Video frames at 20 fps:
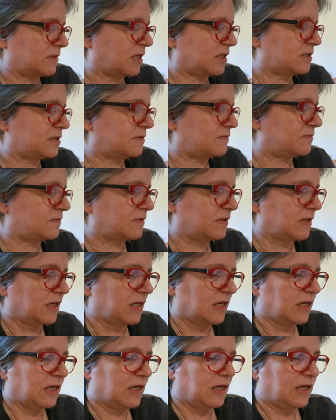lots of.
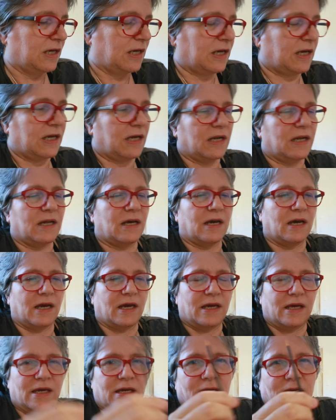And
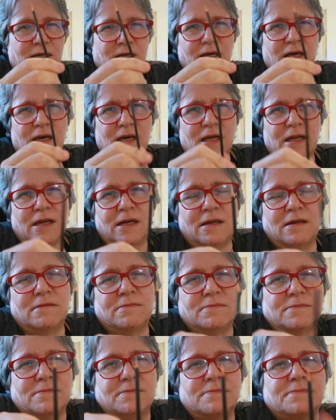I uh, cut
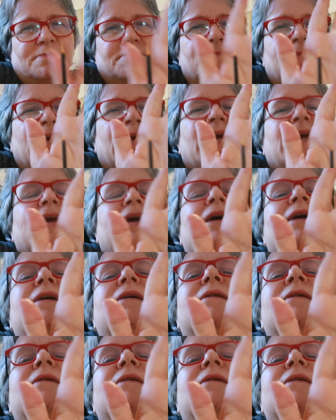a,